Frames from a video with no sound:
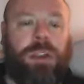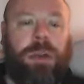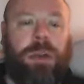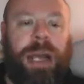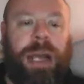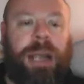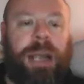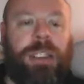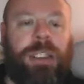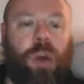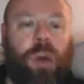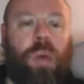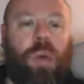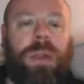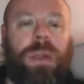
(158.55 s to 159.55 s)
Now that is
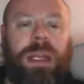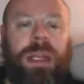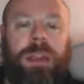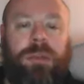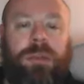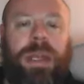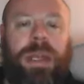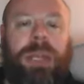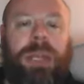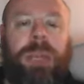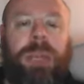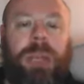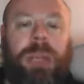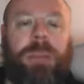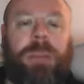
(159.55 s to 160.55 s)
only
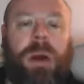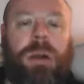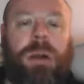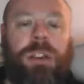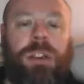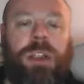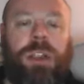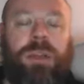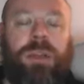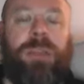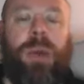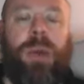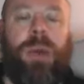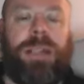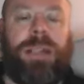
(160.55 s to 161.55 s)

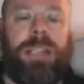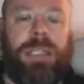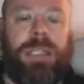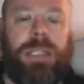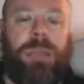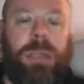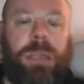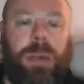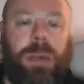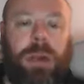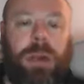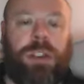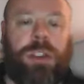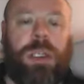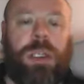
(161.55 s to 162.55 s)
3.6
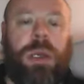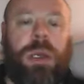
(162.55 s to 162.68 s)
millibars